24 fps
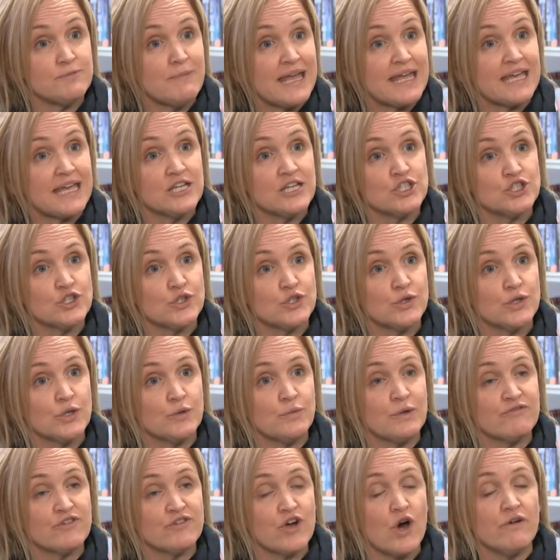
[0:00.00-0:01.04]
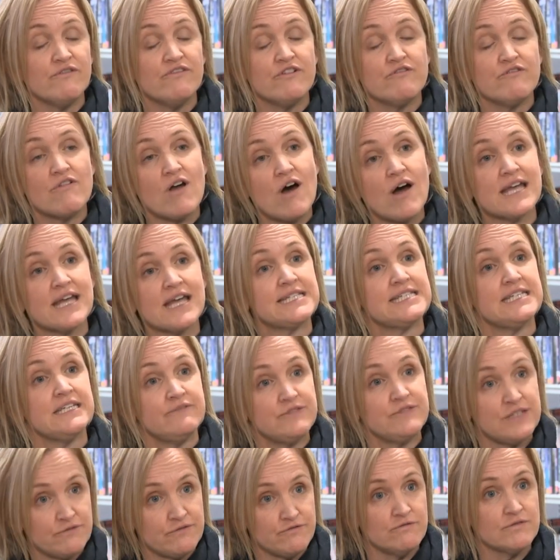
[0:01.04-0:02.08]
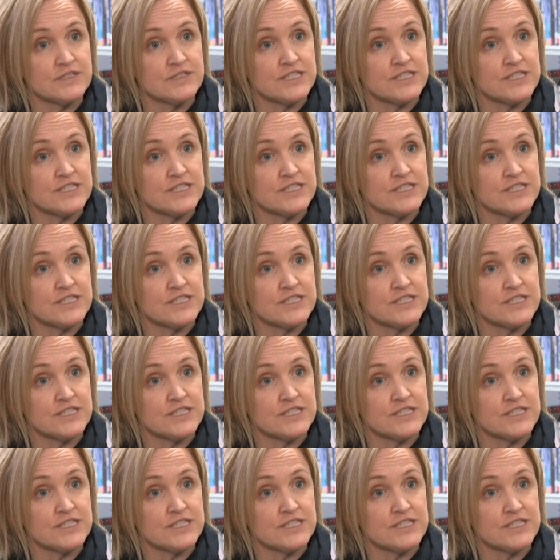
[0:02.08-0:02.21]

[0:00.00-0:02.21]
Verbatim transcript: making sure that we've got a variety of different